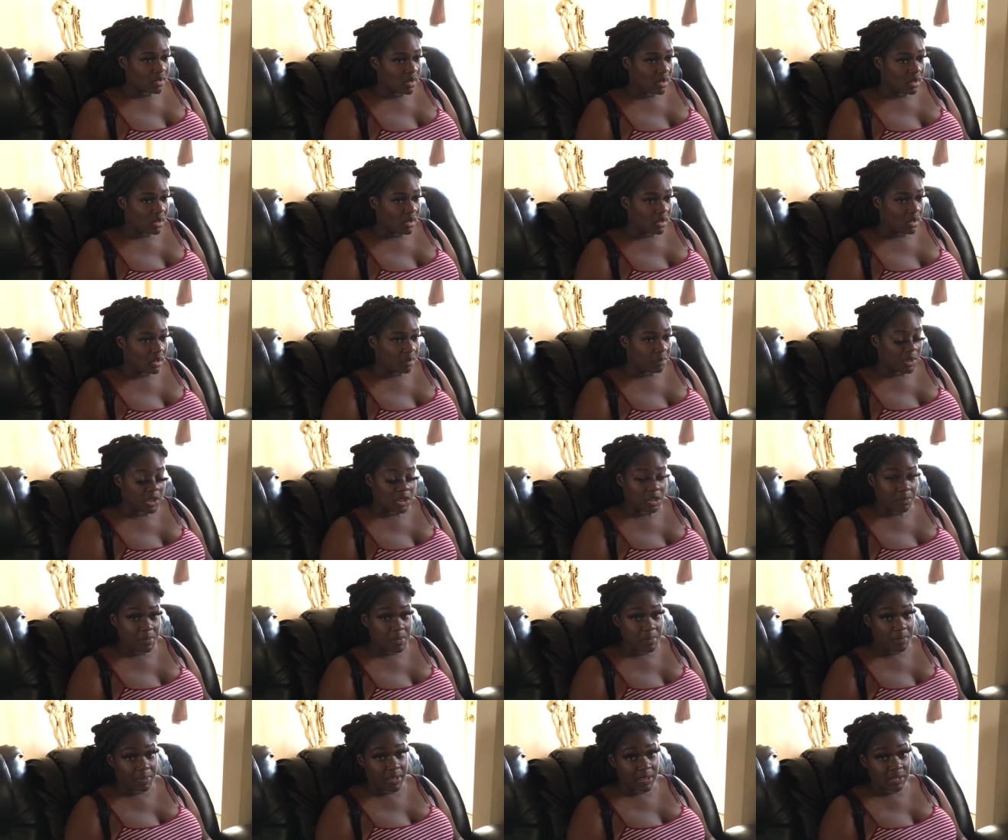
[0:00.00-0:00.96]
Um, other
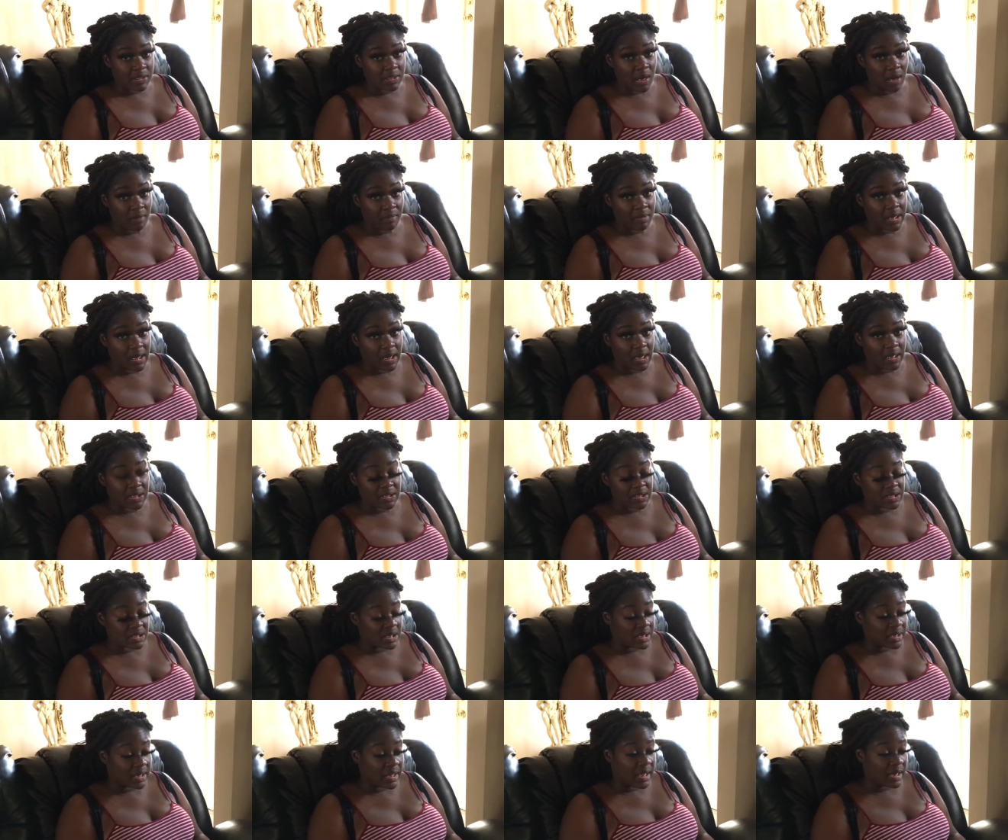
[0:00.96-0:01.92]
people that's already had this
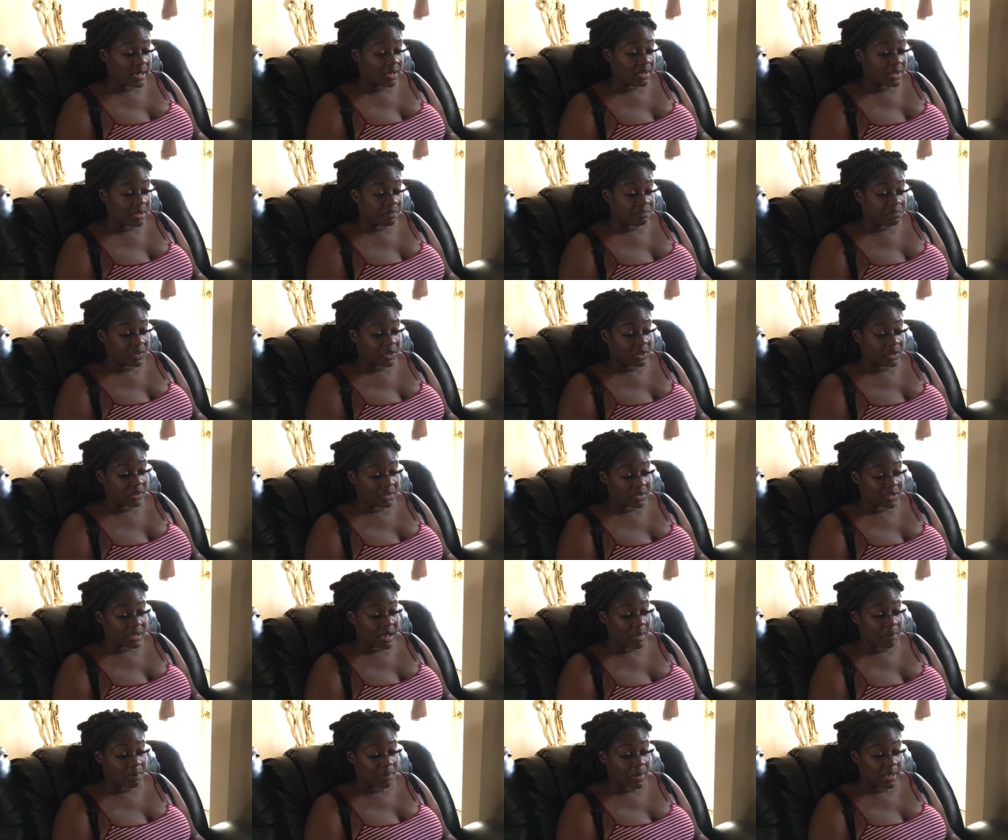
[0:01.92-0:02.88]
done and had it done for a long
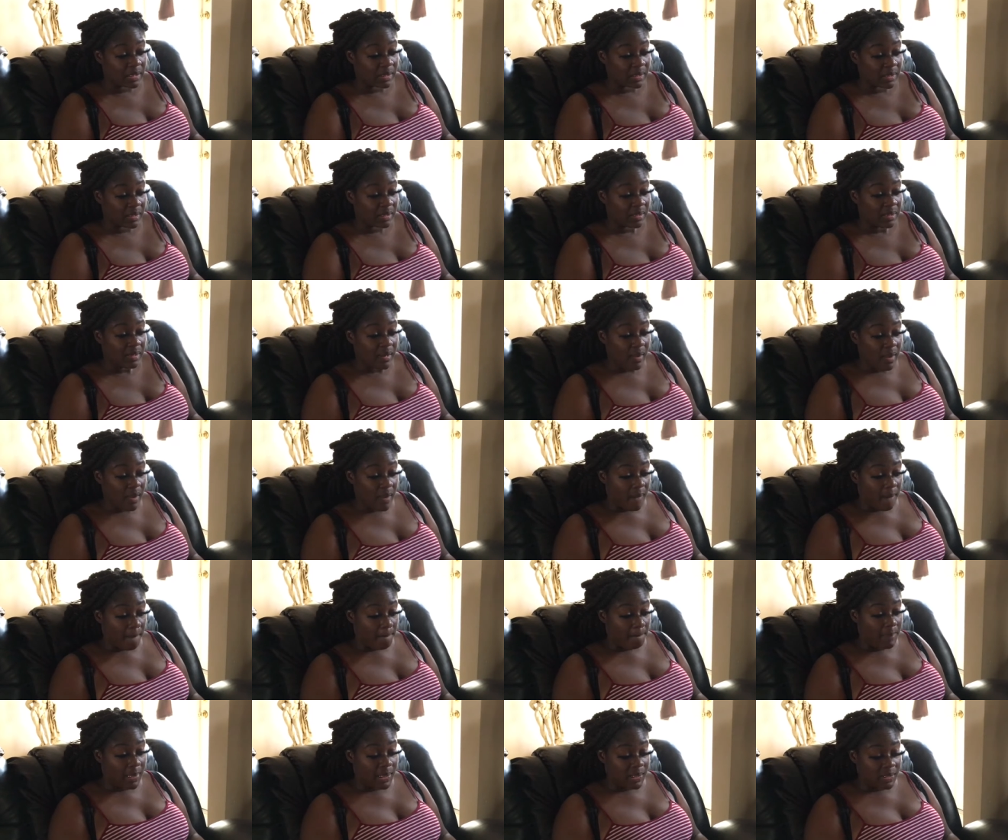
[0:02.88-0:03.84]
time probably can
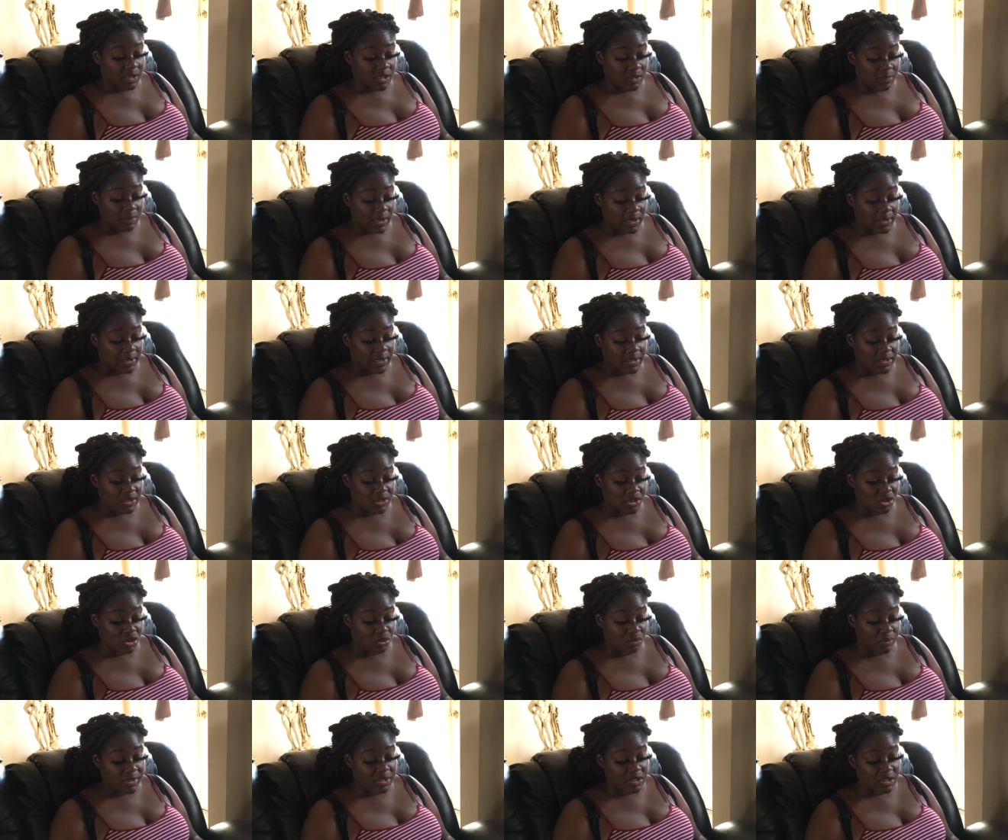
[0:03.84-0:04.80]
better explain that
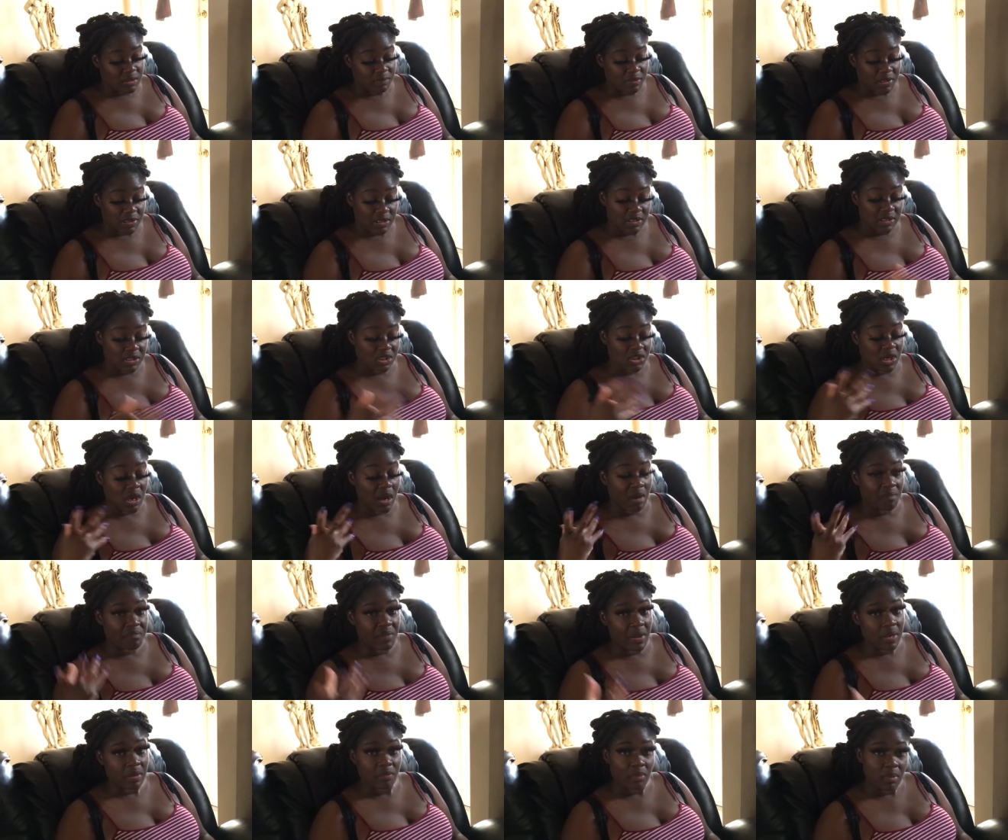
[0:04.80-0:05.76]
situation. But since y'all
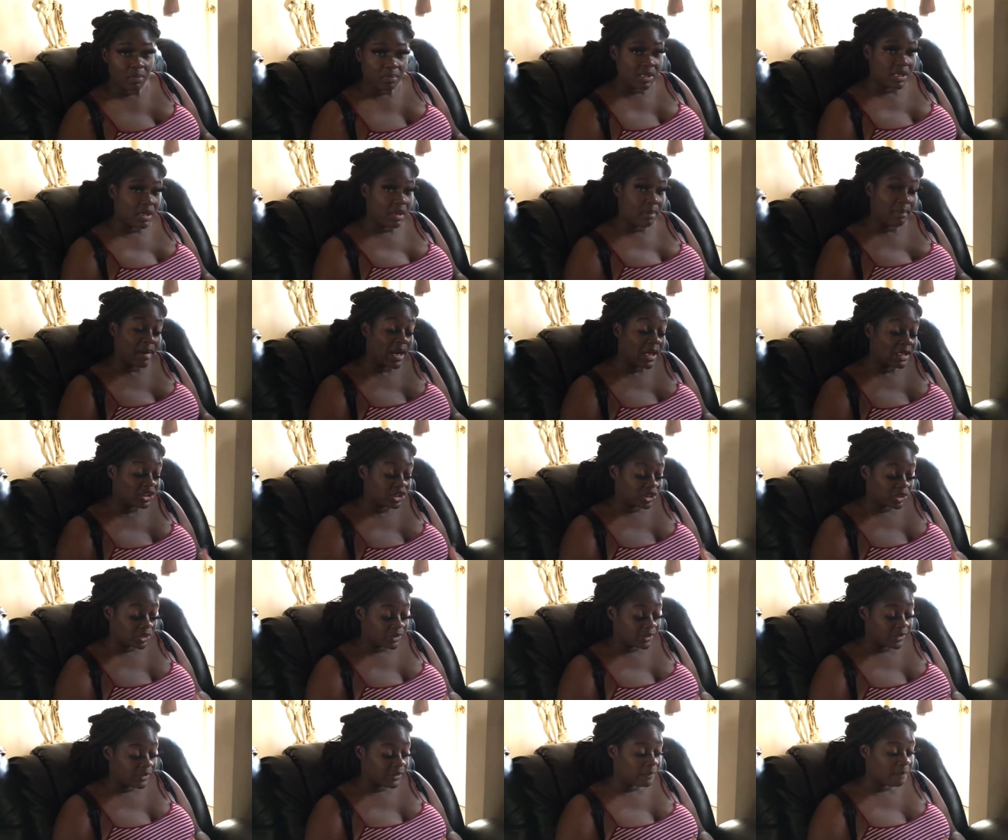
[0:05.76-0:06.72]
following me in my
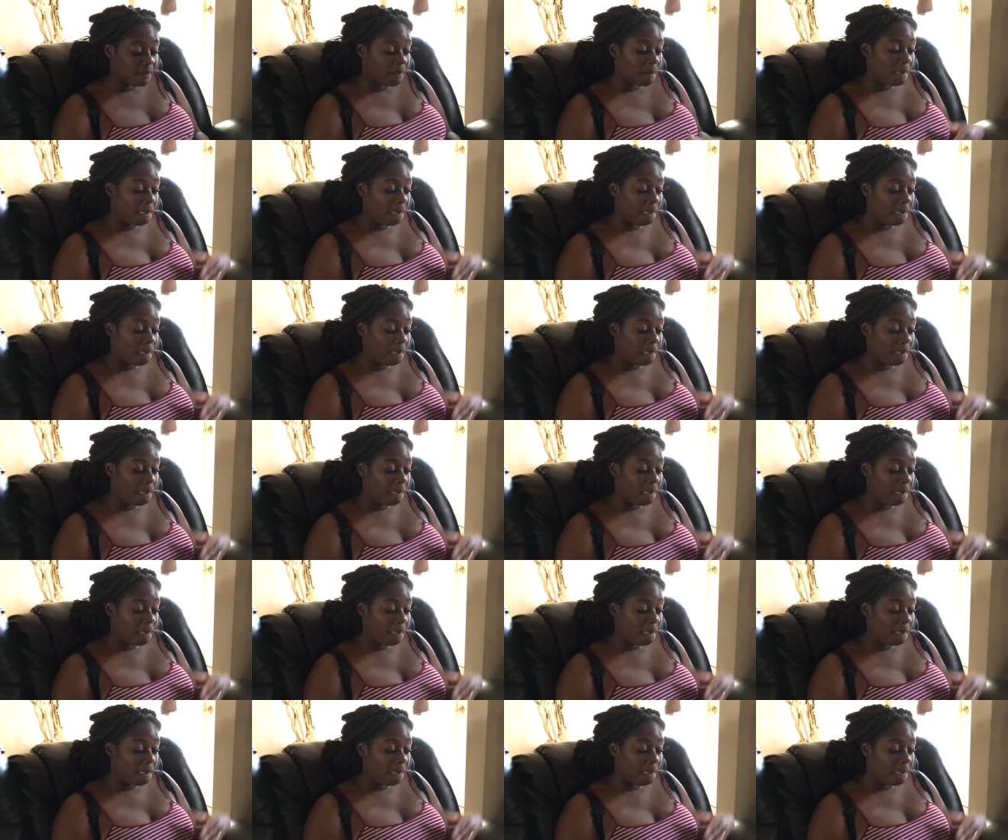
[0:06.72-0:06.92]
journey,